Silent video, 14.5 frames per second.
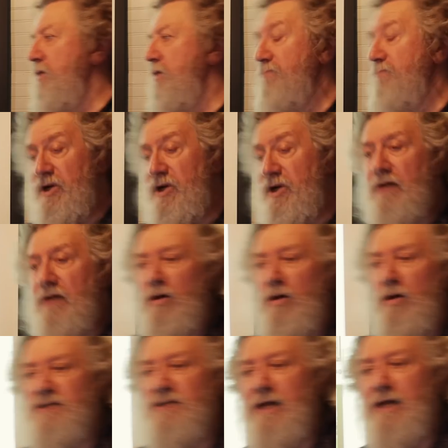particularly
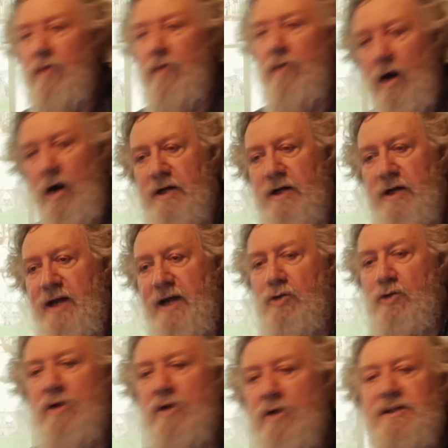sacred architecture,
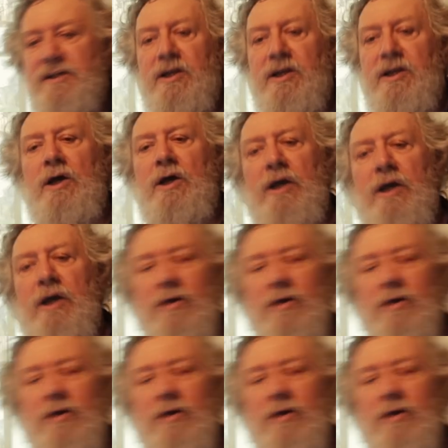was that you